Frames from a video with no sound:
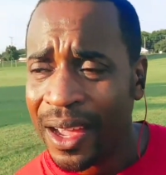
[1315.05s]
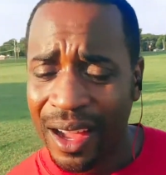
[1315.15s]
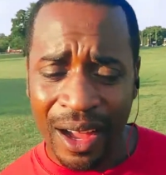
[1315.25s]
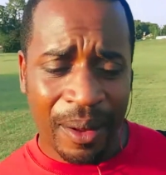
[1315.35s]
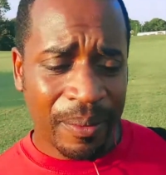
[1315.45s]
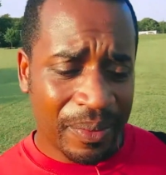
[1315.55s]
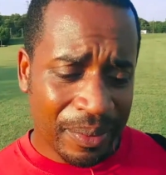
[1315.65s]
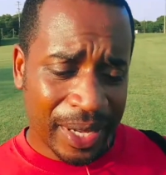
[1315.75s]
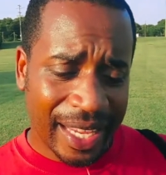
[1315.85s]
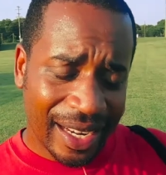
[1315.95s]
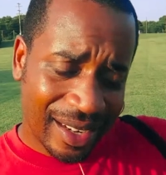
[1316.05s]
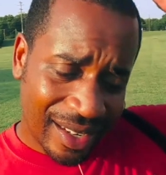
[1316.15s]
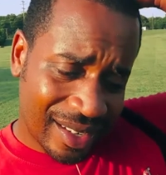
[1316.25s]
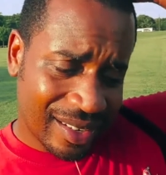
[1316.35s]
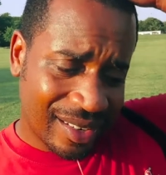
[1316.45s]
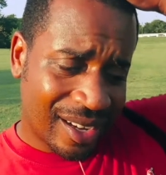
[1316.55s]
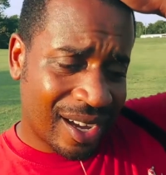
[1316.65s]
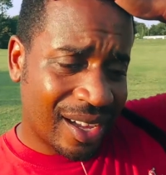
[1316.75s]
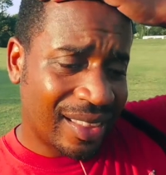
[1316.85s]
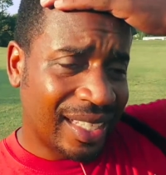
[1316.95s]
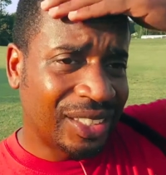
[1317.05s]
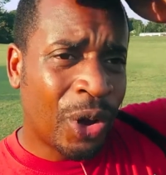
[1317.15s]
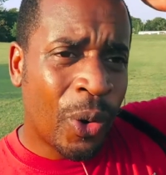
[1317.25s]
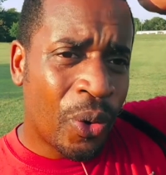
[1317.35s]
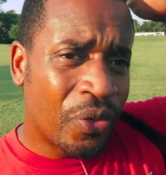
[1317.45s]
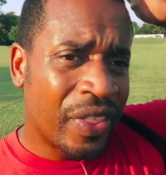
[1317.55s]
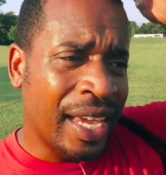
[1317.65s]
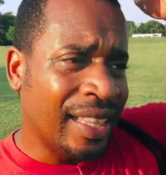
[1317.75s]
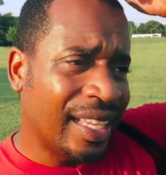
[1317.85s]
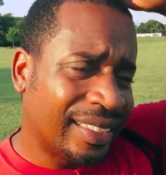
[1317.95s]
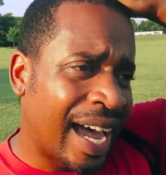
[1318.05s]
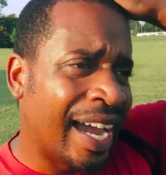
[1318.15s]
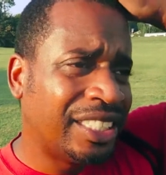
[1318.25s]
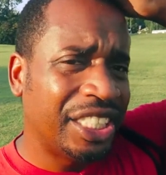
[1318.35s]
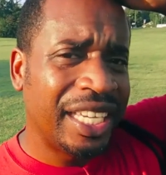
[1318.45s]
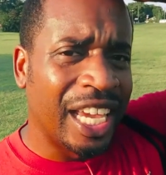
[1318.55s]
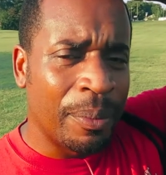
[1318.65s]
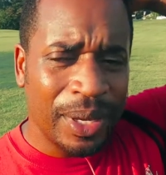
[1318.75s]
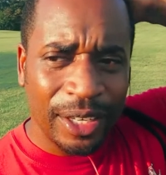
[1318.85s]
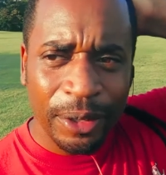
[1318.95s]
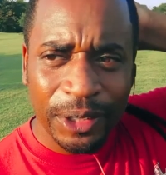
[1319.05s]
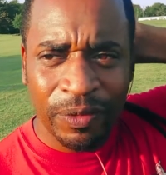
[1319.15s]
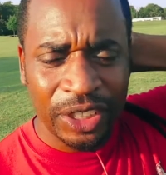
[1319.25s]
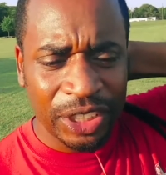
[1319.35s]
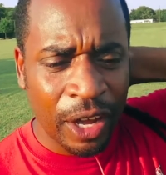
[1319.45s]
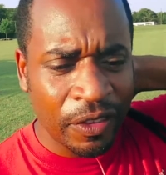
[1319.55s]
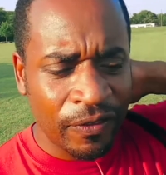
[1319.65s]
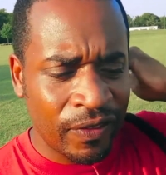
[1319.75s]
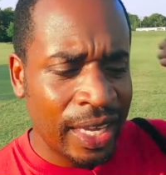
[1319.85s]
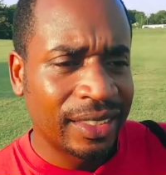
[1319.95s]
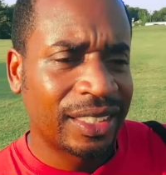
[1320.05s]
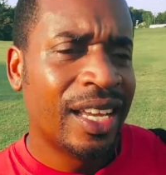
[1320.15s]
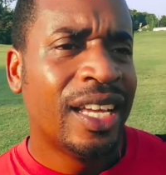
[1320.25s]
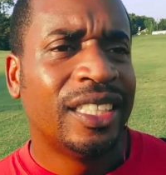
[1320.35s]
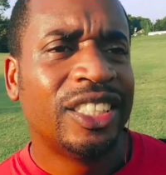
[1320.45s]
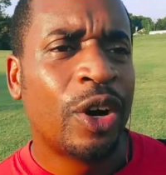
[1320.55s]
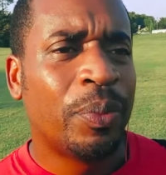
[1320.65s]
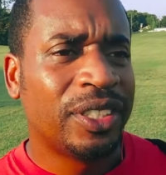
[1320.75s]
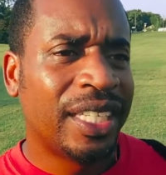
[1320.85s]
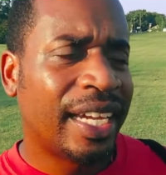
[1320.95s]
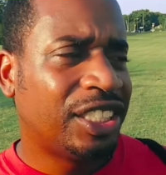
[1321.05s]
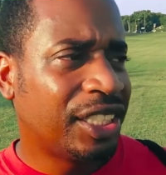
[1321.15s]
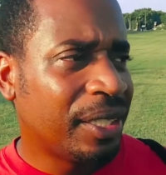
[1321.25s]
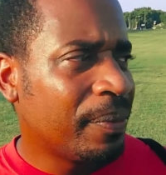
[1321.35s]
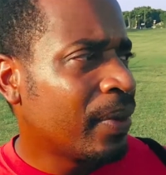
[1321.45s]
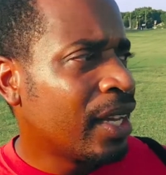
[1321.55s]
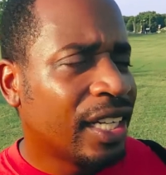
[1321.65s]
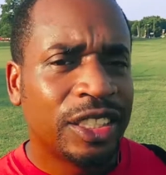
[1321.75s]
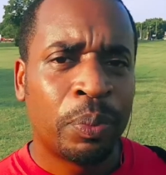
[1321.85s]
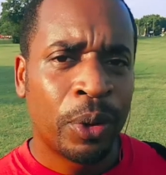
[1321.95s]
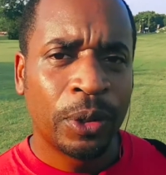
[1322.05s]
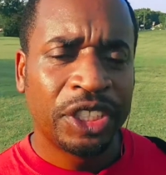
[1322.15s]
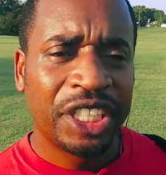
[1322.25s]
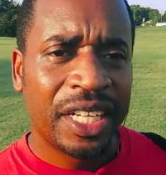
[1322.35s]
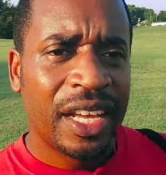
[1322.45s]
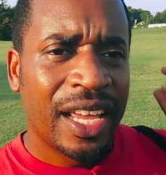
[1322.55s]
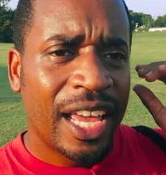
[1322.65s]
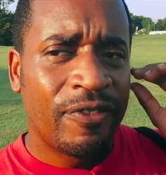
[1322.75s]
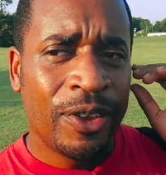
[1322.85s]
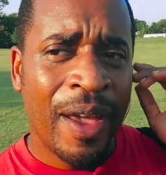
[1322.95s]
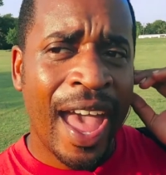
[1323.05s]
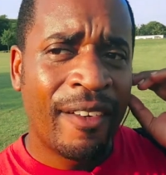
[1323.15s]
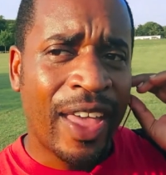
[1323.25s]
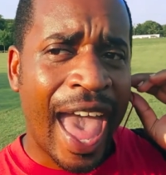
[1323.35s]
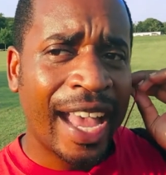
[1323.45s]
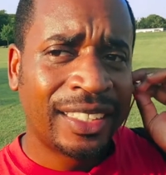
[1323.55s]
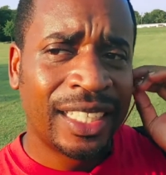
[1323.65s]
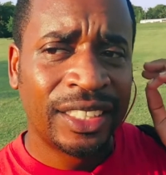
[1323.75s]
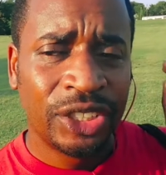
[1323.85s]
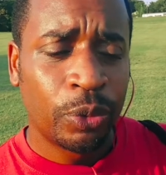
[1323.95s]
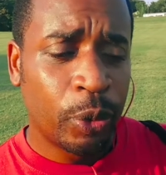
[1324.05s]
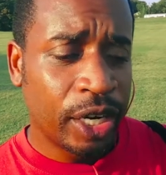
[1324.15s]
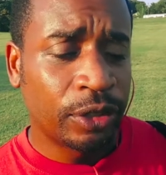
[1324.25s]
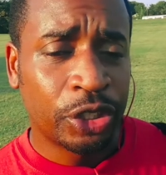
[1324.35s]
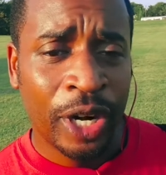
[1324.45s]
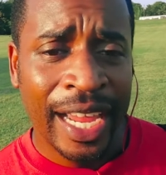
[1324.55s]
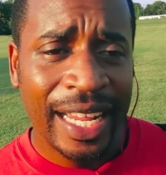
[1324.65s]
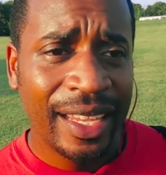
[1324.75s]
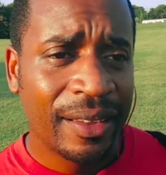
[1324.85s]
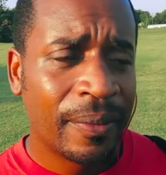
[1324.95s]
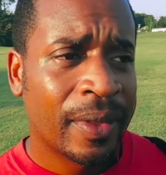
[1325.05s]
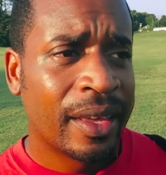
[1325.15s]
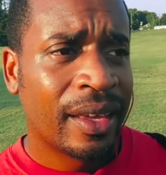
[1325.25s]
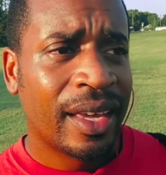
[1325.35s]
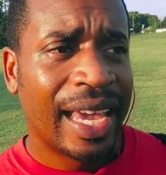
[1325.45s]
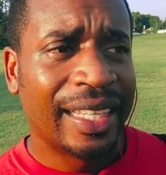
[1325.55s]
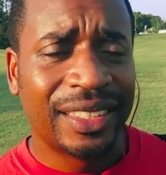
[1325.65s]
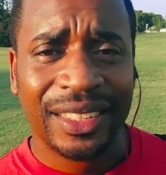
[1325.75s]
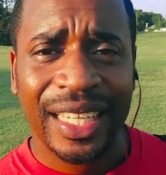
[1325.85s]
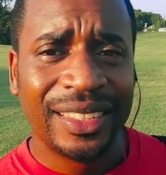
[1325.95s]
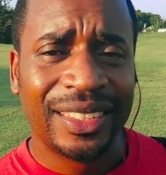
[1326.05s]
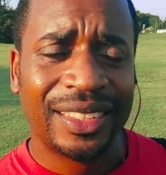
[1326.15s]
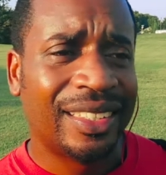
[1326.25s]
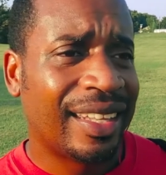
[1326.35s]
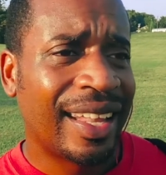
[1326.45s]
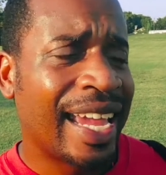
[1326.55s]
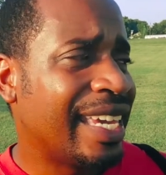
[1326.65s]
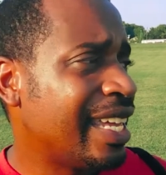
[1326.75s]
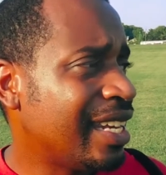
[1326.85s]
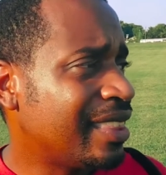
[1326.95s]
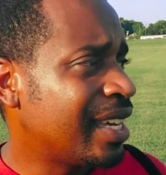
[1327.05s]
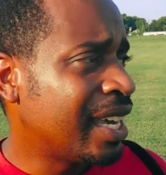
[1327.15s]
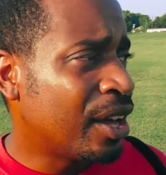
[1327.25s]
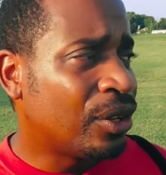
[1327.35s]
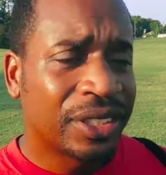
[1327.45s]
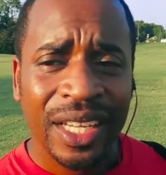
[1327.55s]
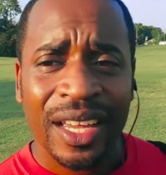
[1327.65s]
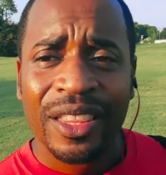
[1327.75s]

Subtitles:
But this whole thing that Tai Chi can't be used for self-defense, self-protection is bullshit. If you have access real training, it's like anything else.